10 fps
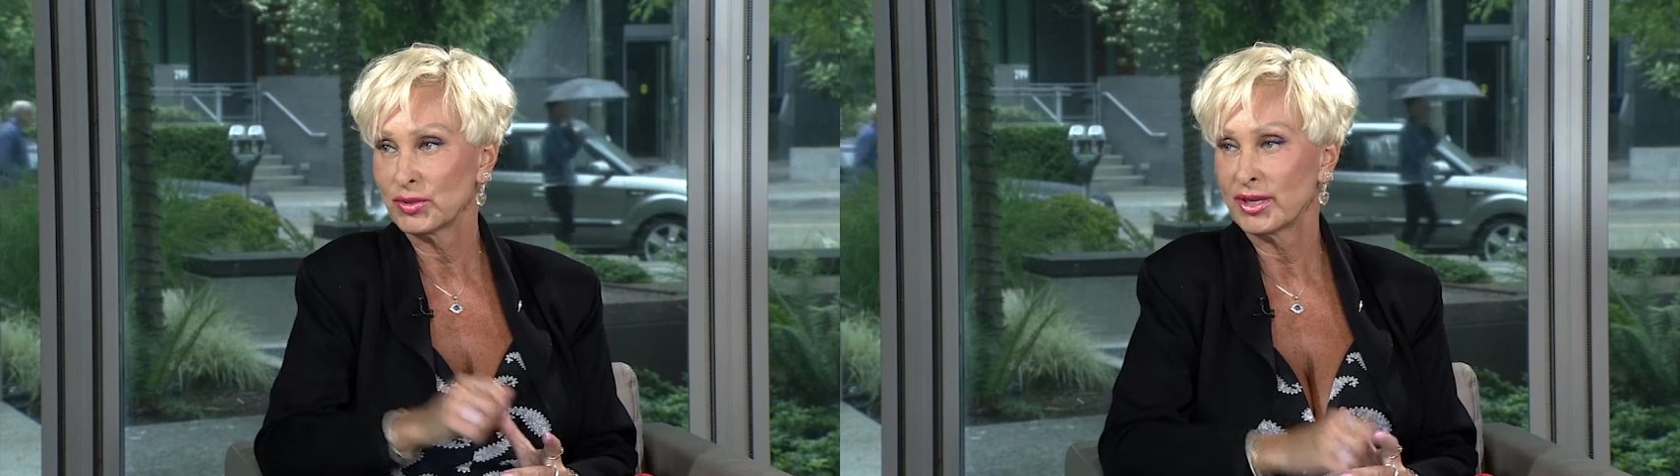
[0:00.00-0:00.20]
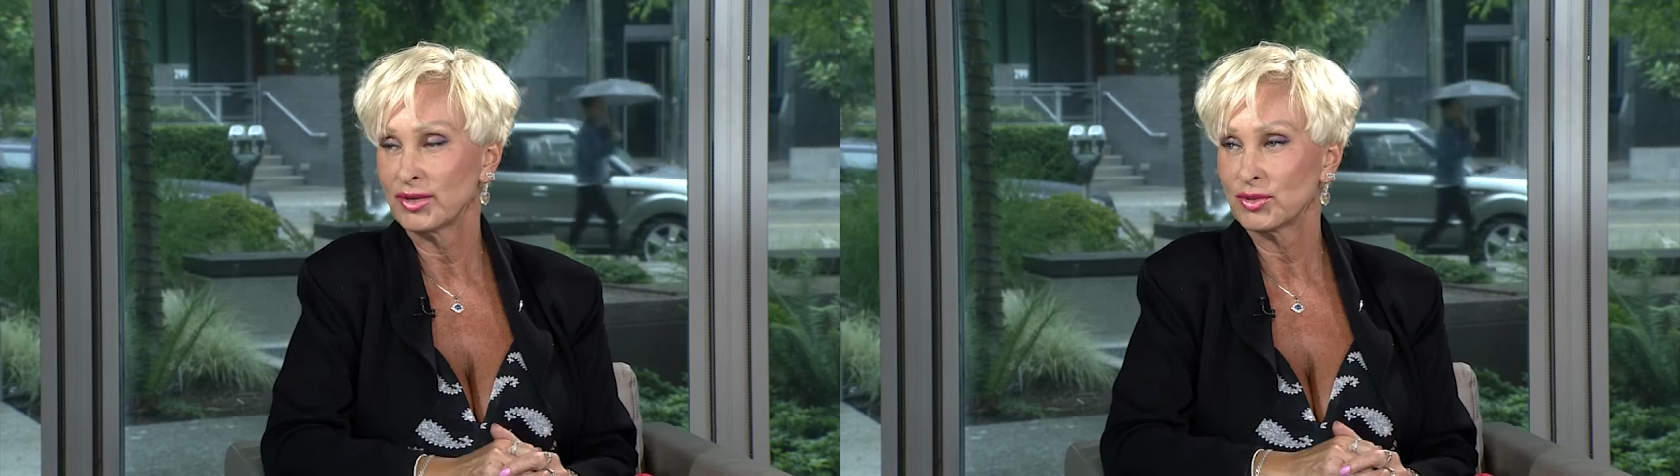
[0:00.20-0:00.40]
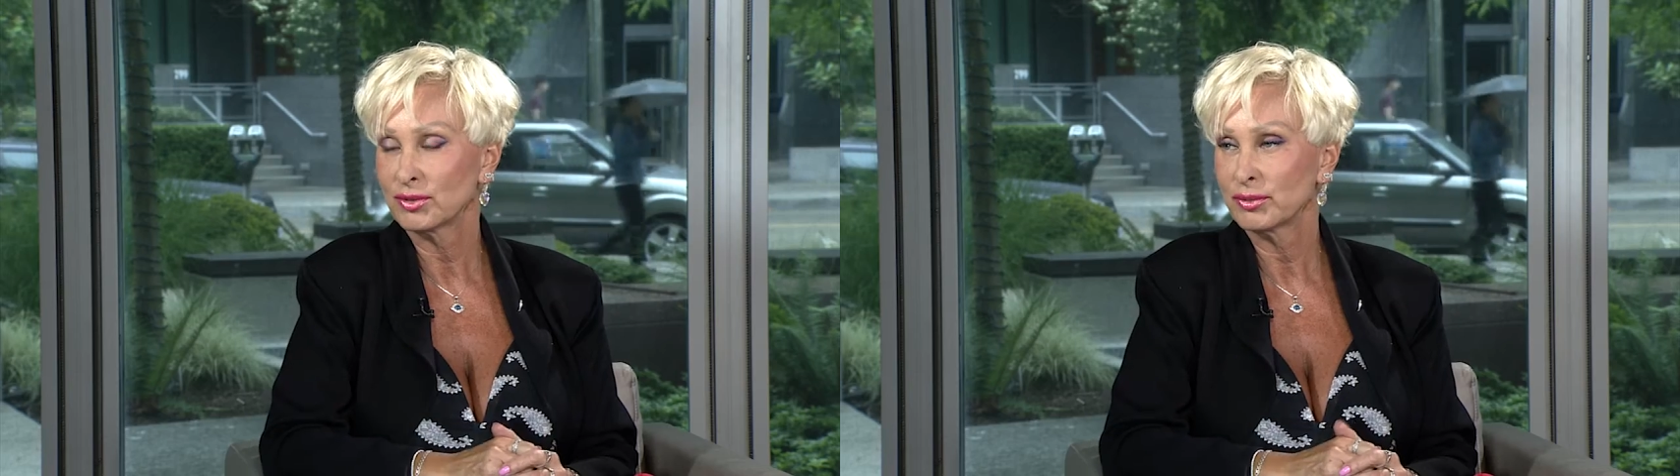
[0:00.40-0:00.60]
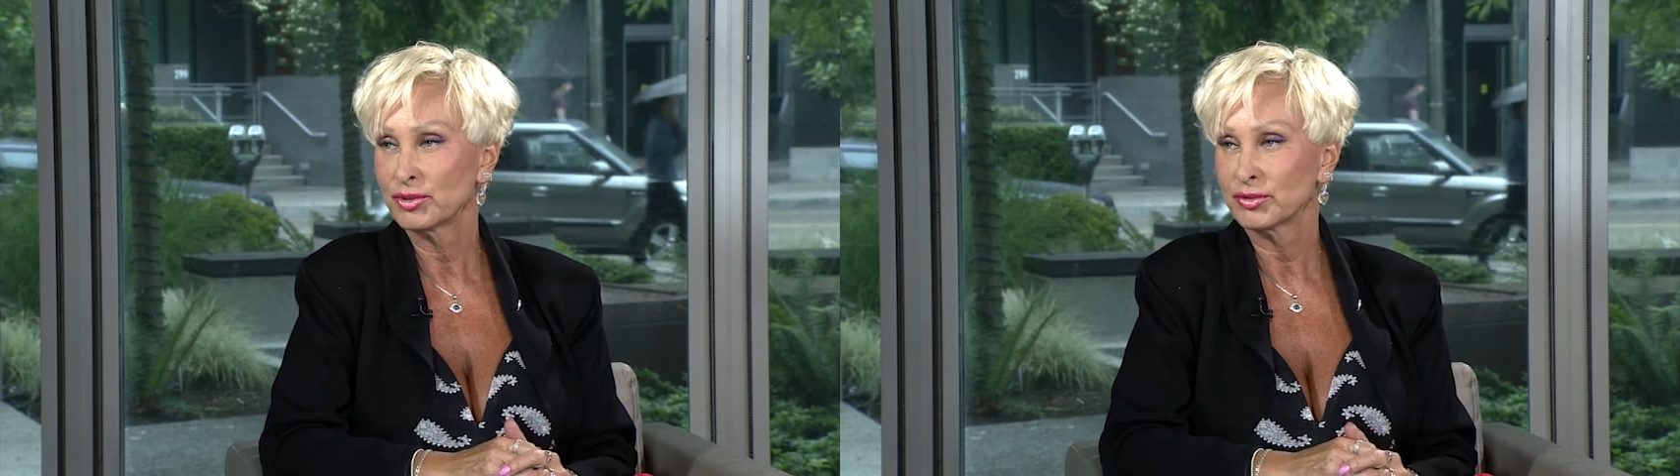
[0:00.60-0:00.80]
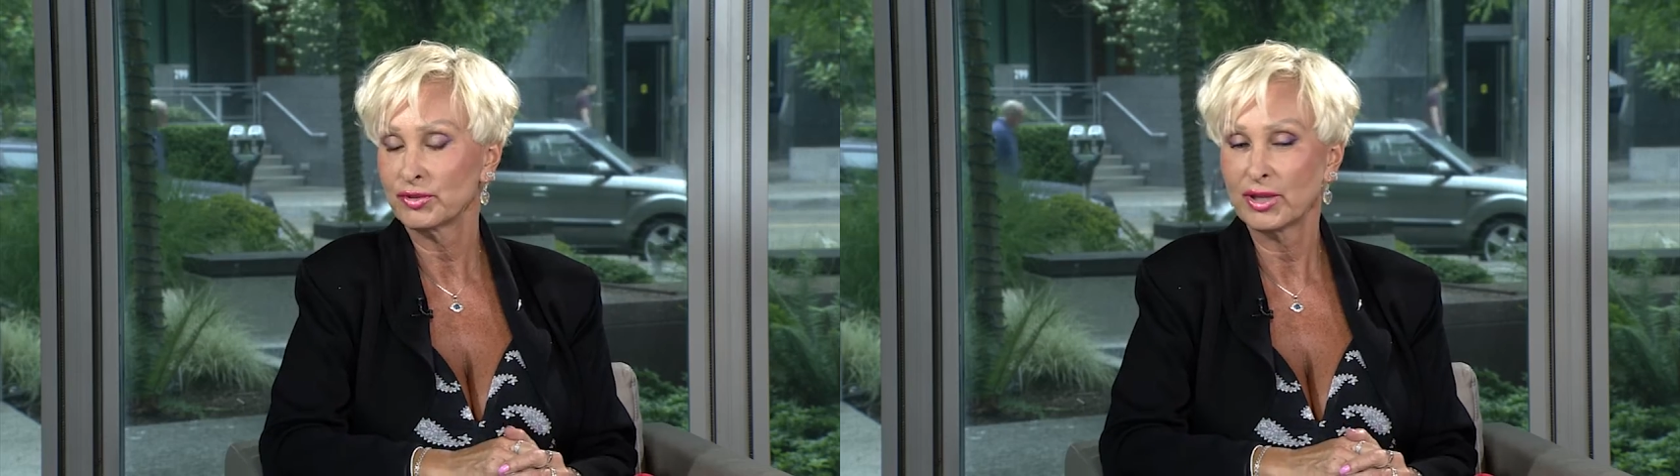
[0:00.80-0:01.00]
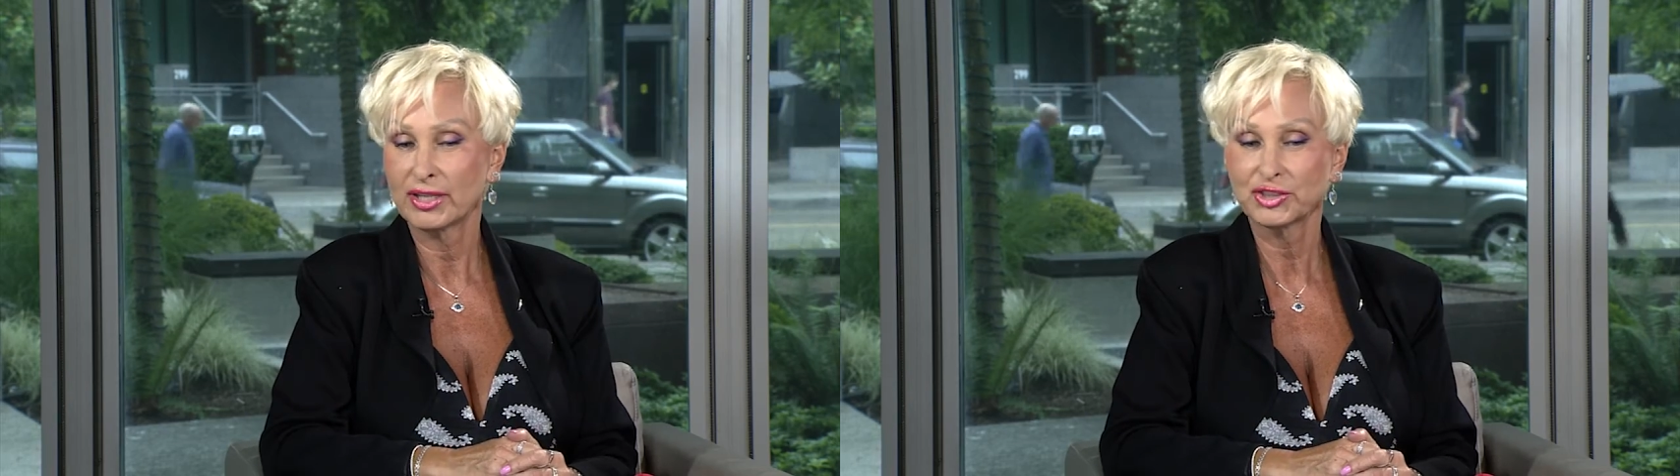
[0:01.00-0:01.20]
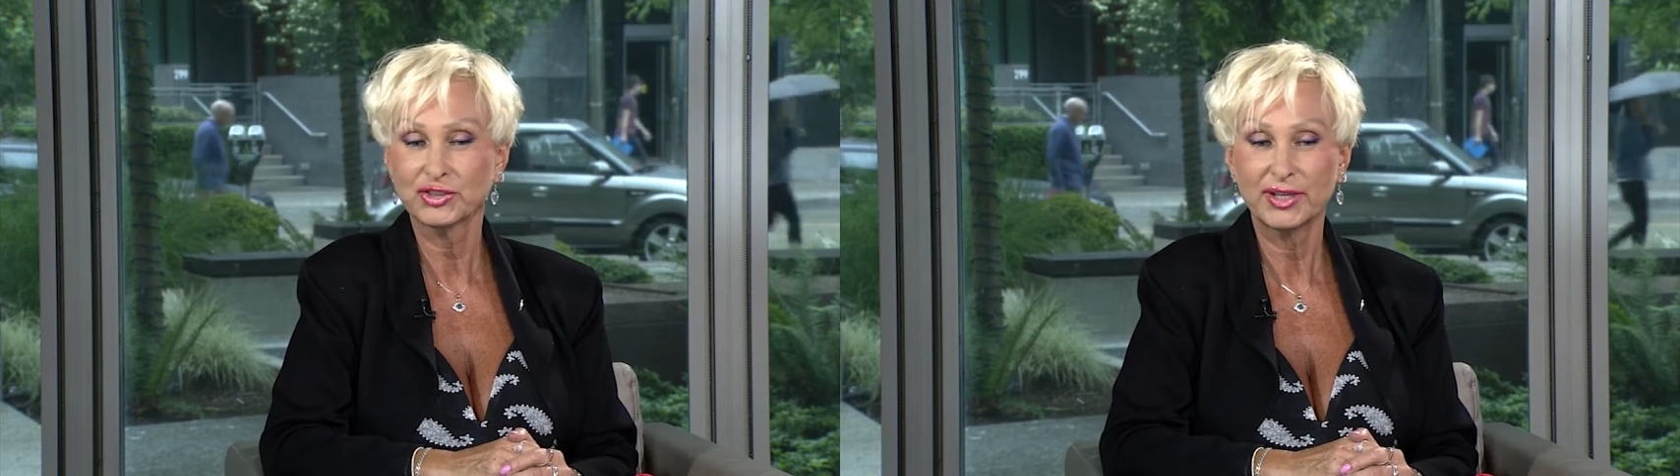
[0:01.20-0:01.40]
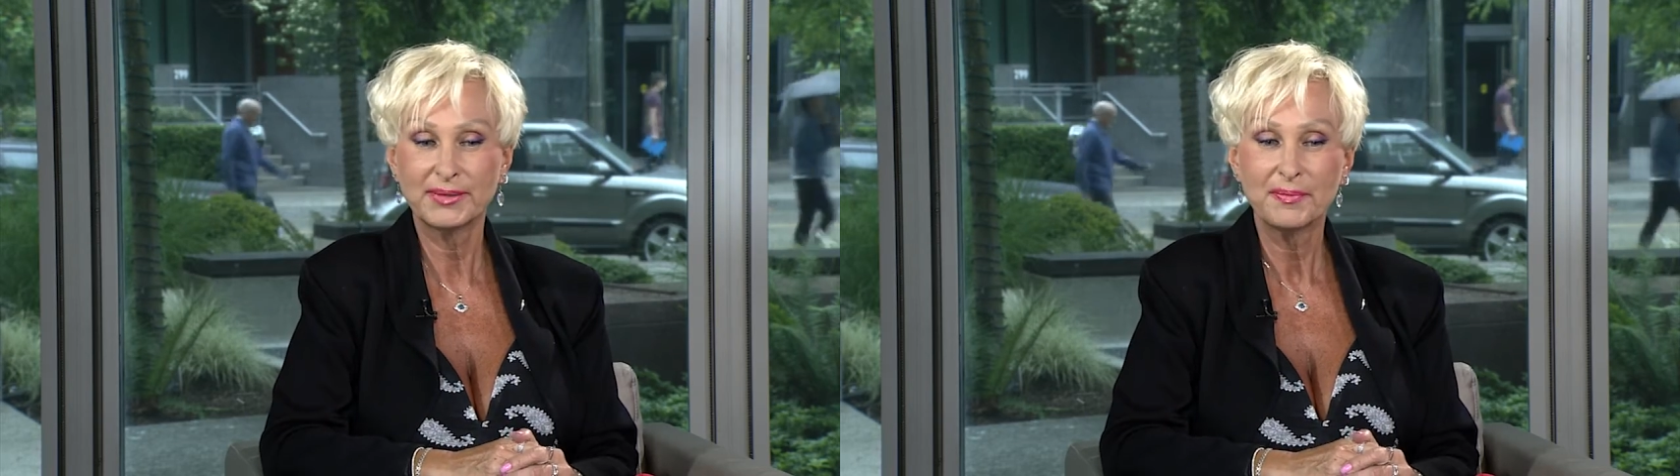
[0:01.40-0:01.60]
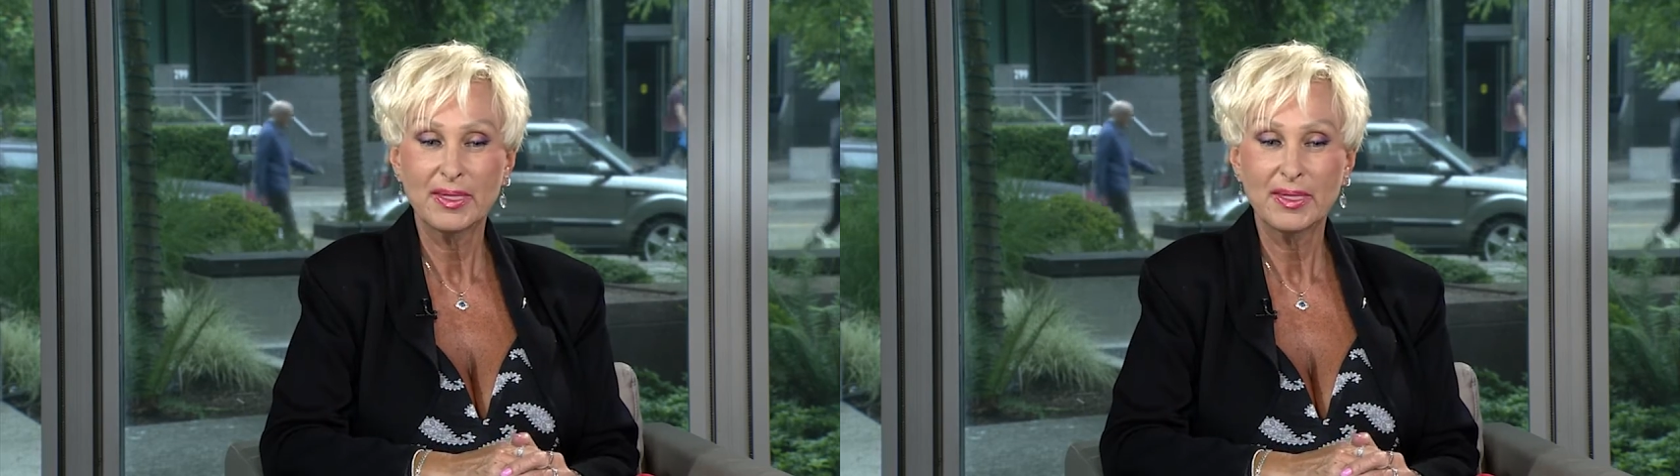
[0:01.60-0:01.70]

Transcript: when I won the beautiful ashtray